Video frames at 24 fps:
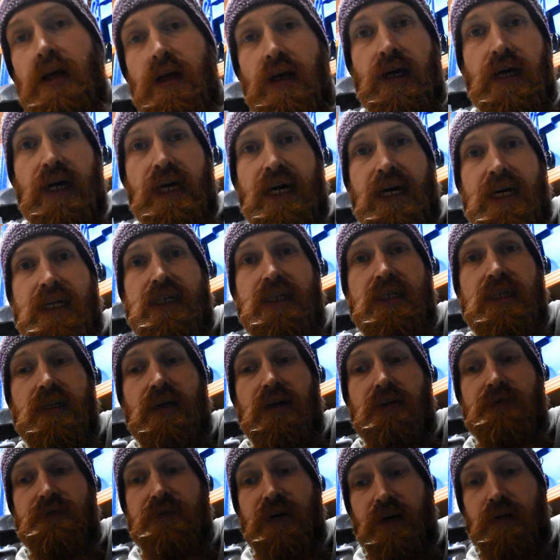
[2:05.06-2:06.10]
and
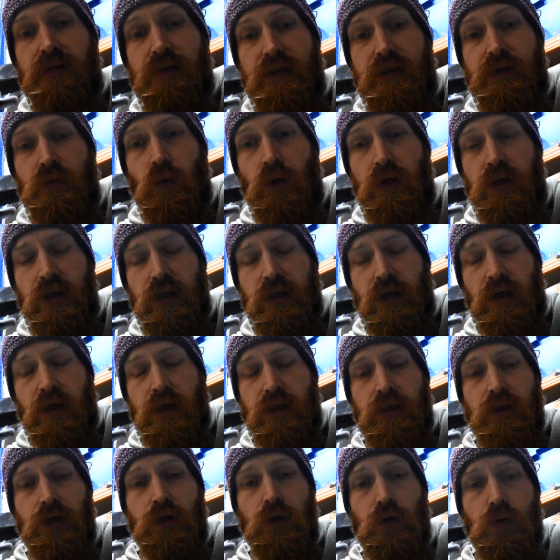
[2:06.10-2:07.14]
I found this one
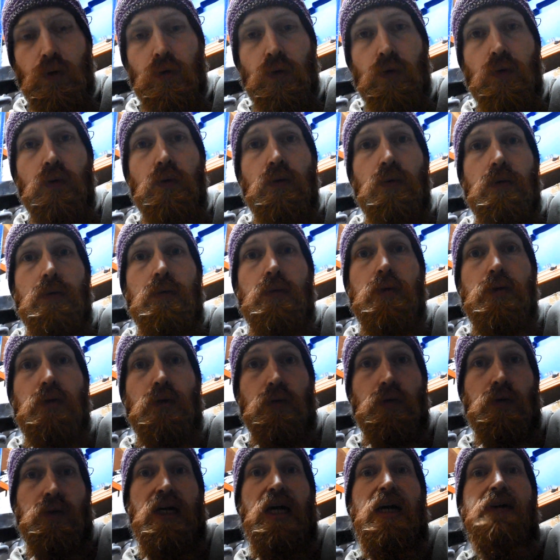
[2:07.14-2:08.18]
guy who was
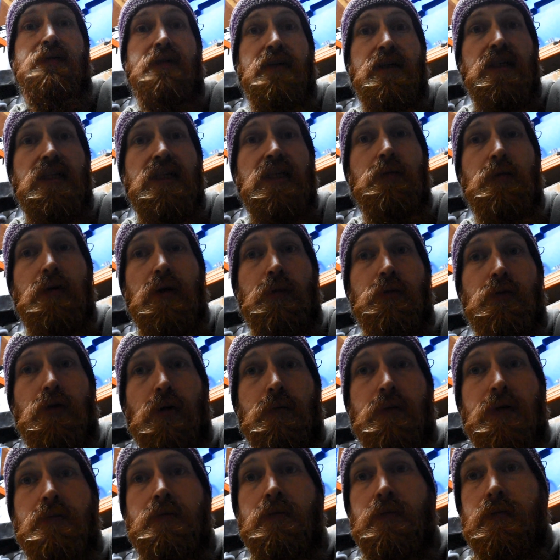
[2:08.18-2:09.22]
also having a similar
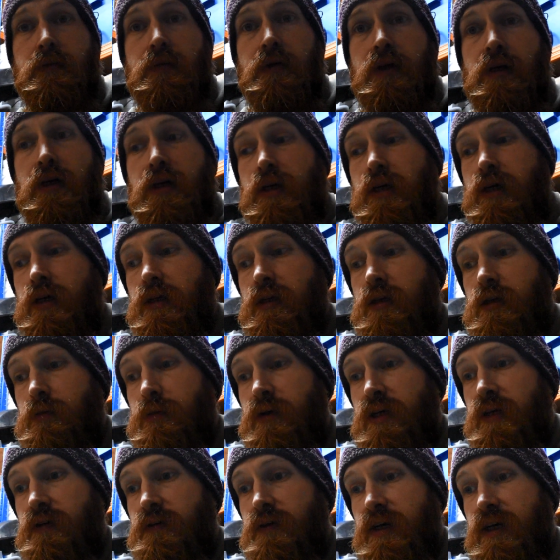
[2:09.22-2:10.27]
problem to
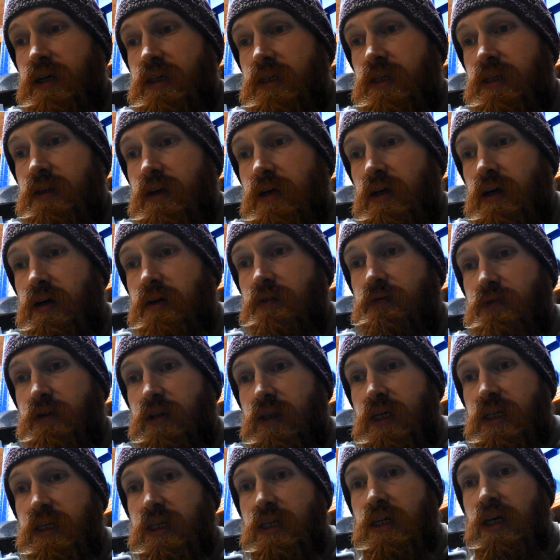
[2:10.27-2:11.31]
me as for
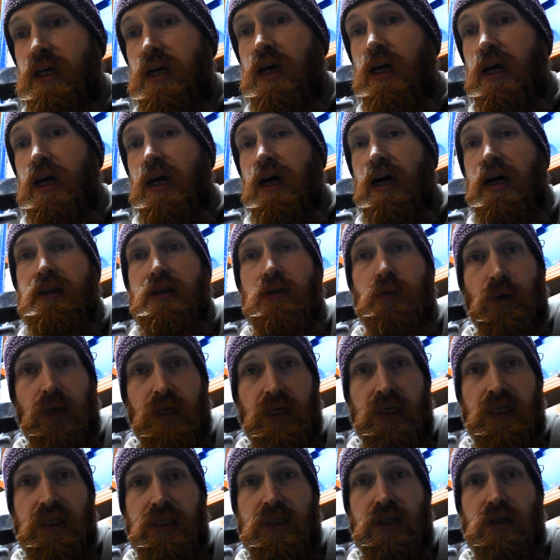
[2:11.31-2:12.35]
this, and the way
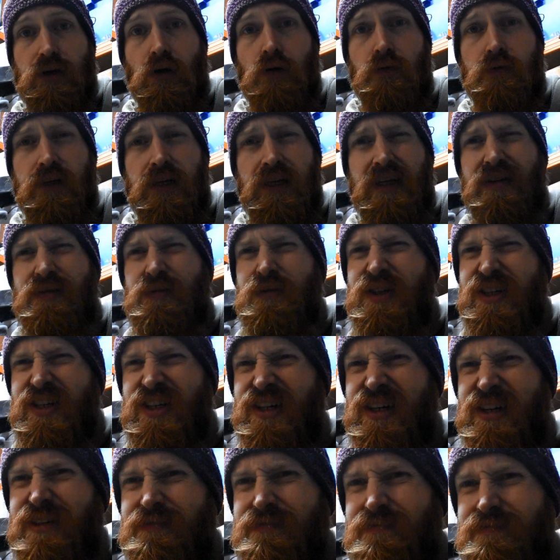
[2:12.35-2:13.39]
he solved it, which
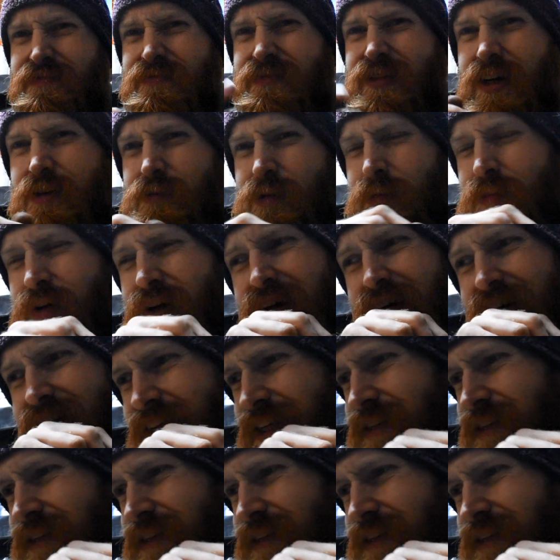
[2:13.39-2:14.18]
I'm a bit